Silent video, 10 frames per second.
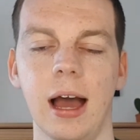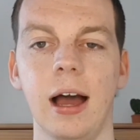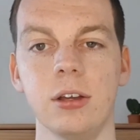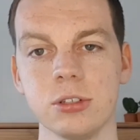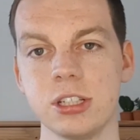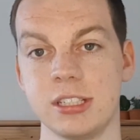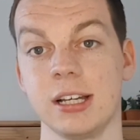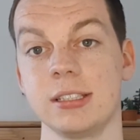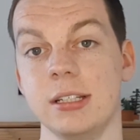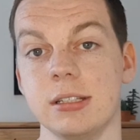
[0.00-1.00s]
I also
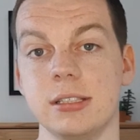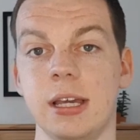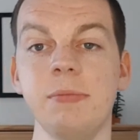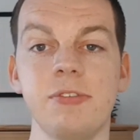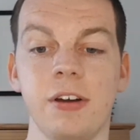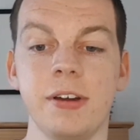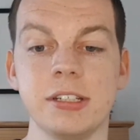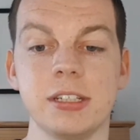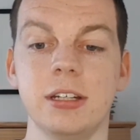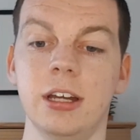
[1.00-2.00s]
tagged in Tim
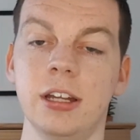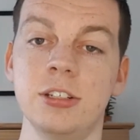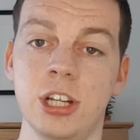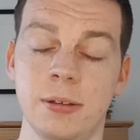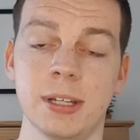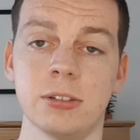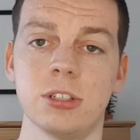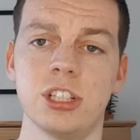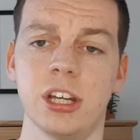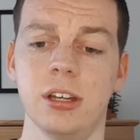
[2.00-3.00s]
Ferriss and James
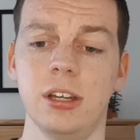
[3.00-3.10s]
Altucher.